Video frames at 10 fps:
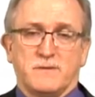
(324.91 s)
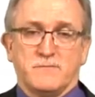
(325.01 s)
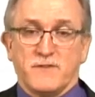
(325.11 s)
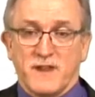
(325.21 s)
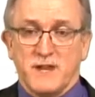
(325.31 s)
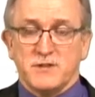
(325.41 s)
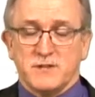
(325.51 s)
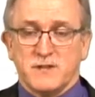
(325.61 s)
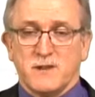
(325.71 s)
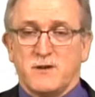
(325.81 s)
with
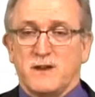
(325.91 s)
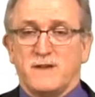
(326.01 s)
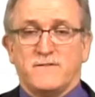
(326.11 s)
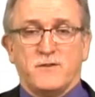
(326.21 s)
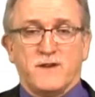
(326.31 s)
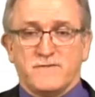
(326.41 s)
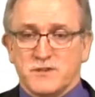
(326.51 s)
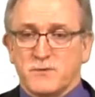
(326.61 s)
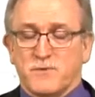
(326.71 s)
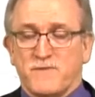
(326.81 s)
agency law, if you have a
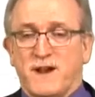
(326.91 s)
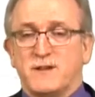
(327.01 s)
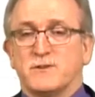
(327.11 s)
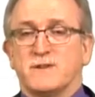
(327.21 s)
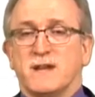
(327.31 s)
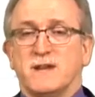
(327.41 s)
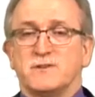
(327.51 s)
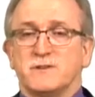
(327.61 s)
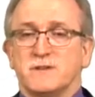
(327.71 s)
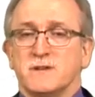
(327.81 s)
supervisor
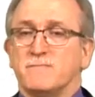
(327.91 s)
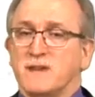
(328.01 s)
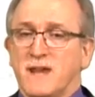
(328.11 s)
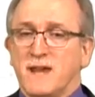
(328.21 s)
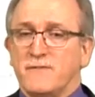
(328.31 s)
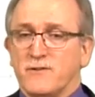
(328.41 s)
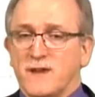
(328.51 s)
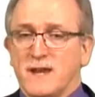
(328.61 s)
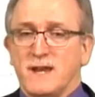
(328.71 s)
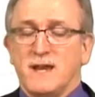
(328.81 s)
engaged in some behavior
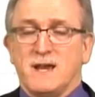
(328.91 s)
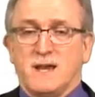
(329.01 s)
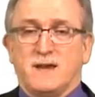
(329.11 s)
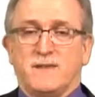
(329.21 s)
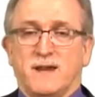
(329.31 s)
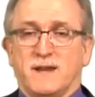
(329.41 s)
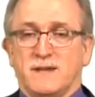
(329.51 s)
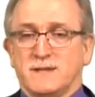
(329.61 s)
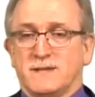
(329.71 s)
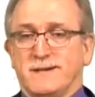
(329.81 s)
that
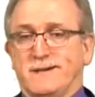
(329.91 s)
is,